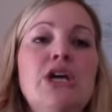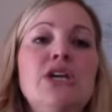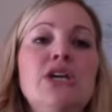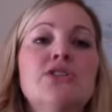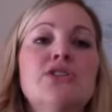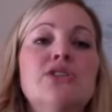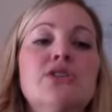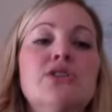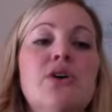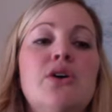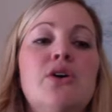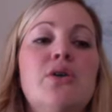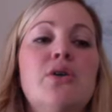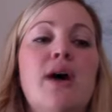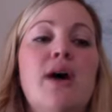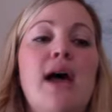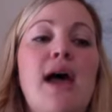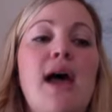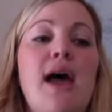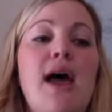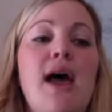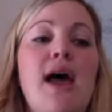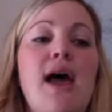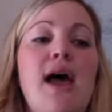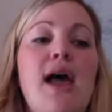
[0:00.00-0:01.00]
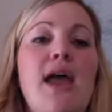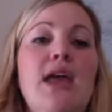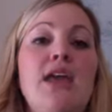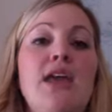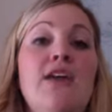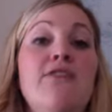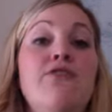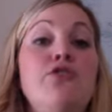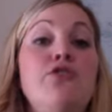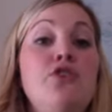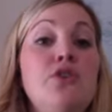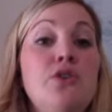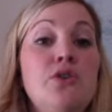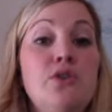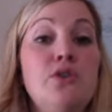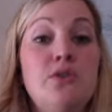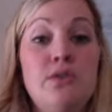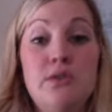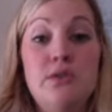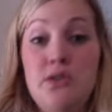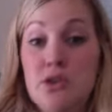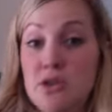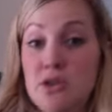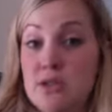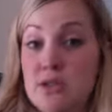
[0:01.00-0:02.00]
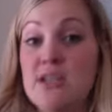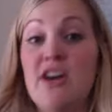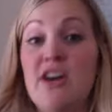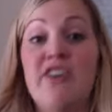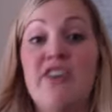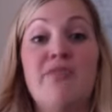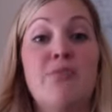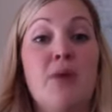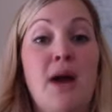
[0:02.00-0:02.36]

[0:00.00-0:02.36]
So if you yourself